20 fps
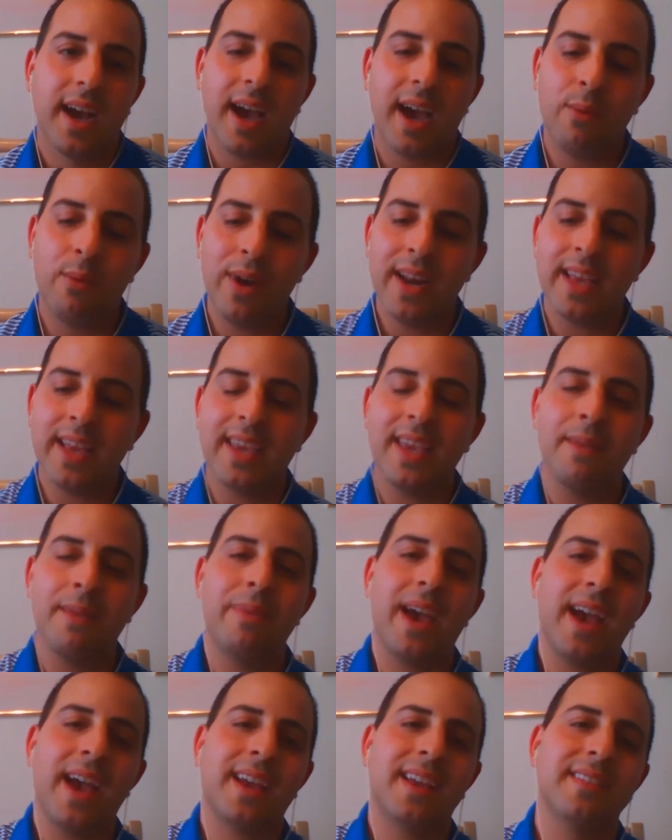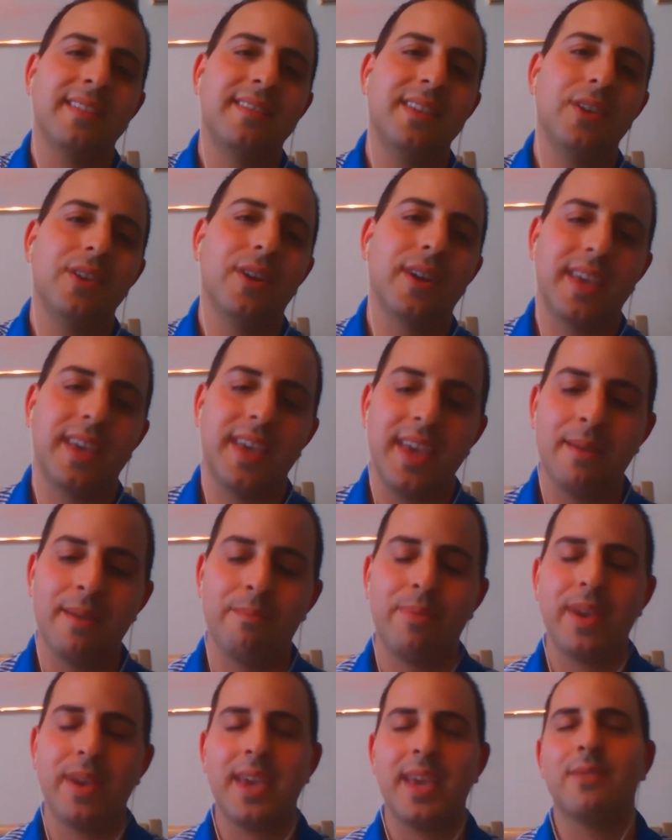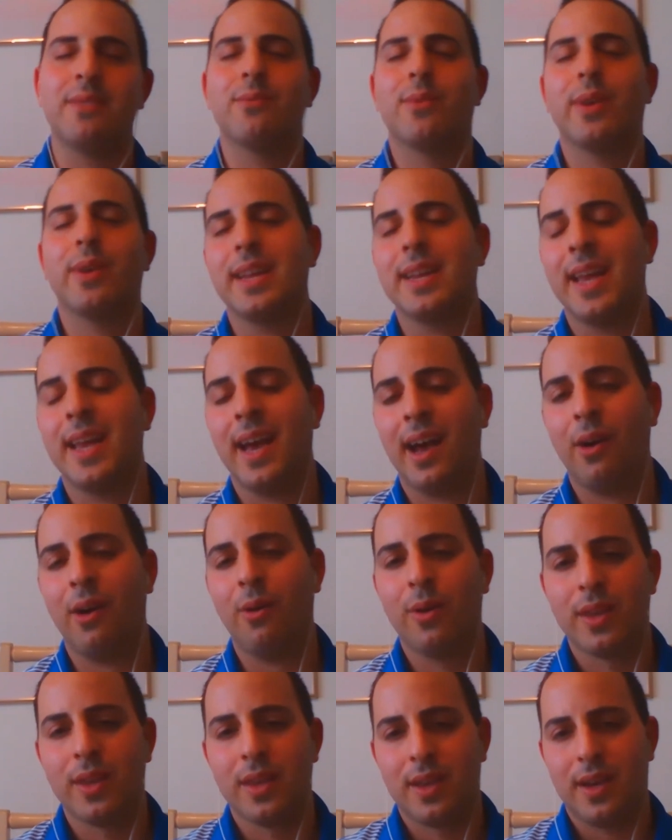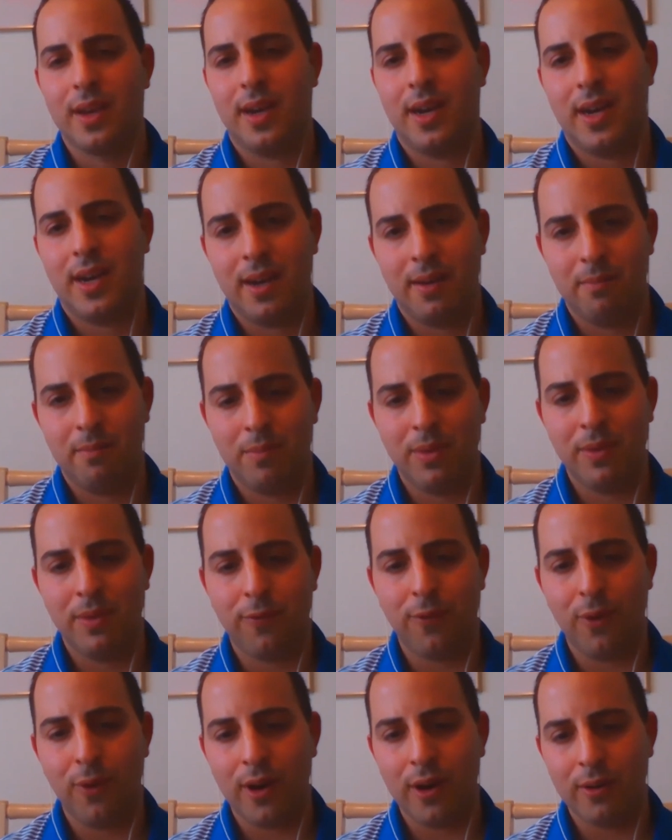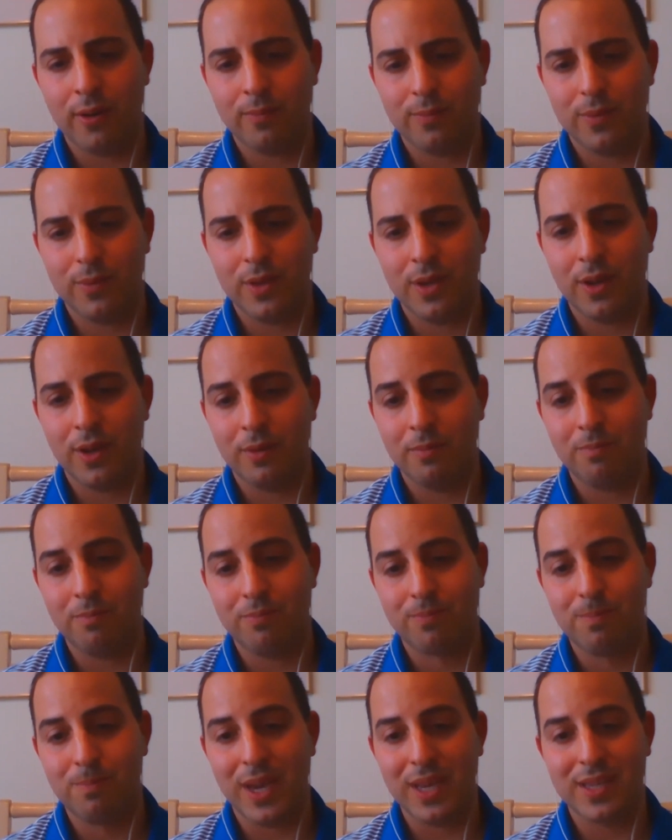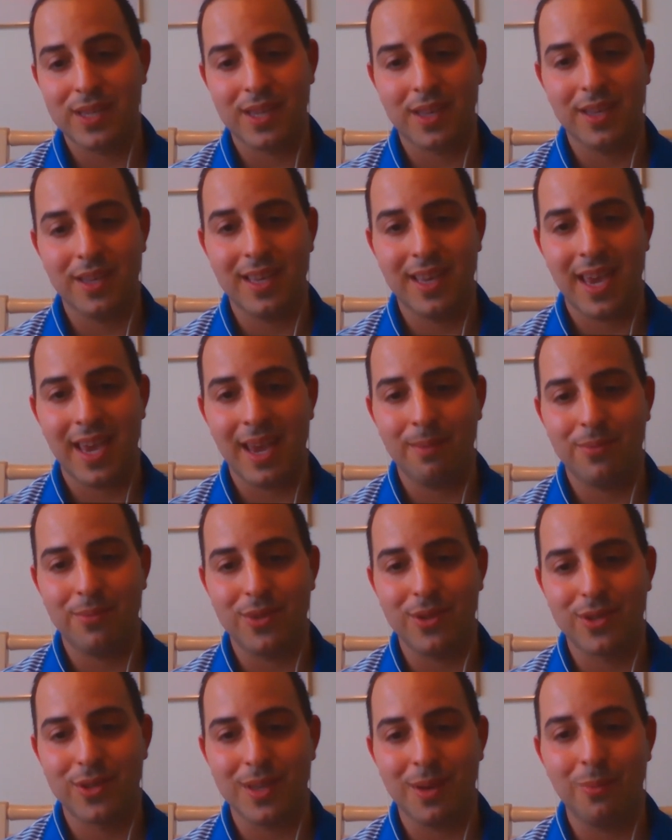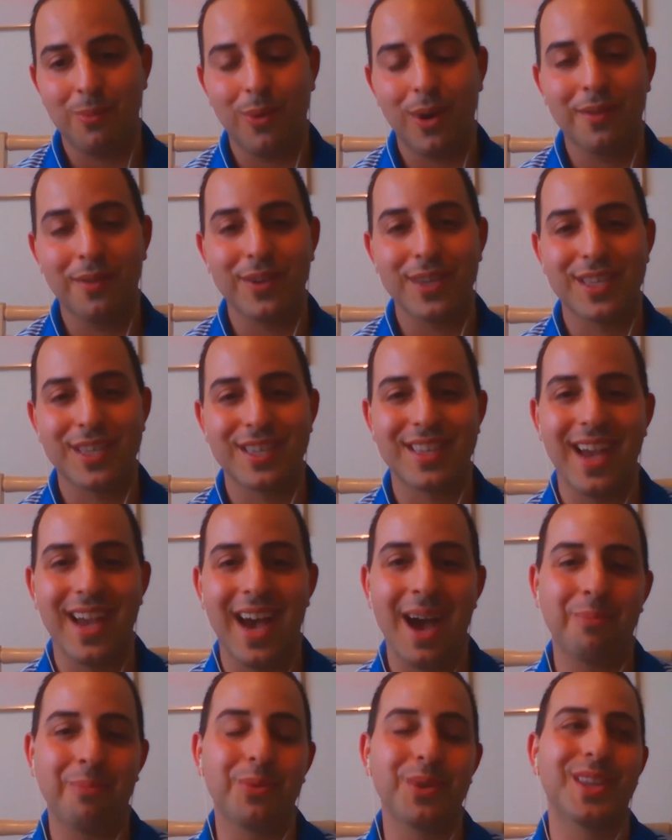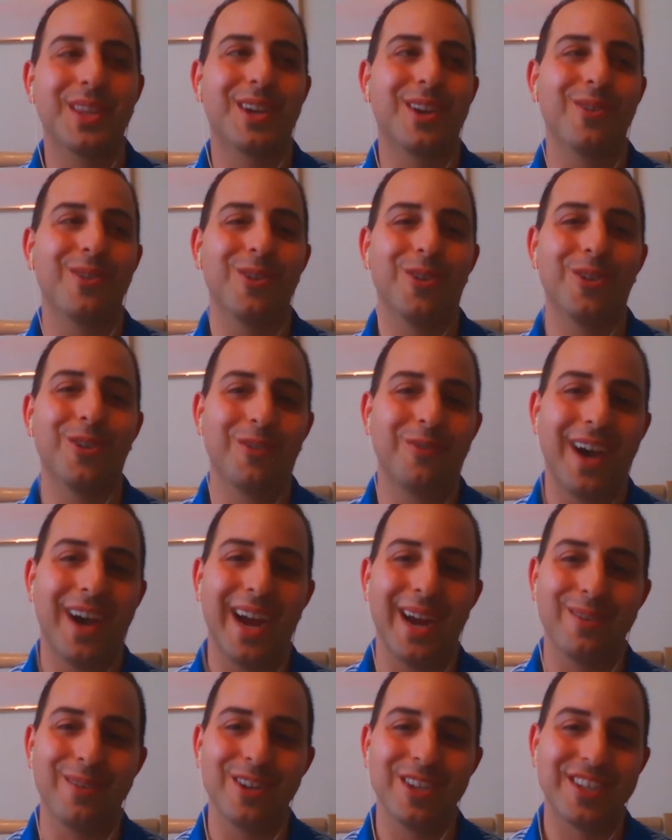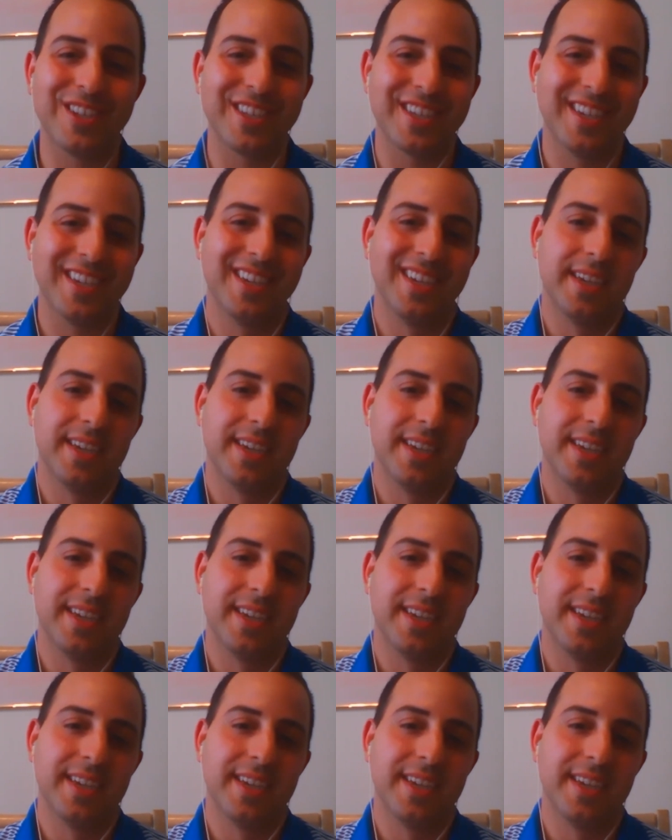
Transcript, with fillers: i want to get back into your campaign right now uh, before you know basically came to somewhat of a stop with the coronavirus